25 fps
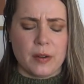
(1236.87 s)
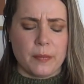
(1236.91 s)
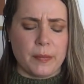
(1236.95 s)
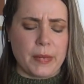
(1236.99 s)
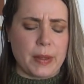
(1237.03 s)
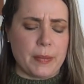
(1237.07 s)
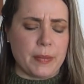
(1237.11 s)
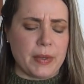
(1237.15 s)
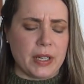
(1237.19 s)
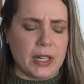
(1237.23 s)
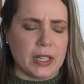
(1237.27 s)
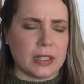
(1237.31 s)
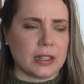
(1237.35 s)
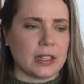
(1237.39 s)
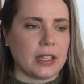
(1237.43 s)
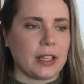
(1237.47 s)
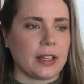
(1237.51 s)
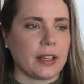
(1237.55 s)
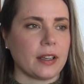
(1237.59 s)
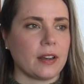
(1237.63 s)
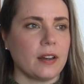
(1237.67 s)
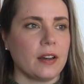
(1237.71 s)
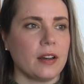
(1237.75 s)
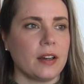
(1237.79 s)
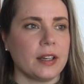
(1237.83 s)
maybe not
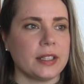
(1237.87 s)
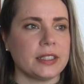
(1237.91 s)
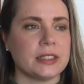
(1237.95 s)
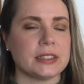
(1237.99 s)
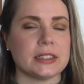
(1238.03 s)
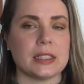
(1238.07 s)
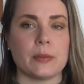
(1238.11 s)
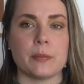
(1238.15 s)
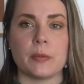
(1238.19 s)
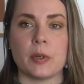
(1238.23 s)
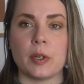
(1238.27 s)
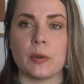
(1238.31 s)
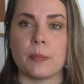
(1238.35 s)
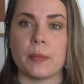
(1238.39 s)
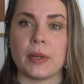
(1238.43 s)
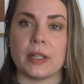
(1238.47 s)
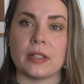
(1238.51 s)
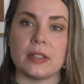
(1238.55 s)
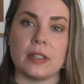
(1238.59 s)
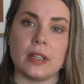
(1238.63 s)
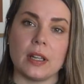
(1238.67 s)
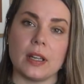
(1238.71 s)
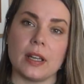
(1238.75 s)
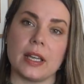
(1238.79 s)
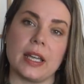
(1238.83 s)
like high summer,
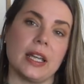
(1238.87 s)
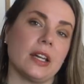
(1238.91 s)
but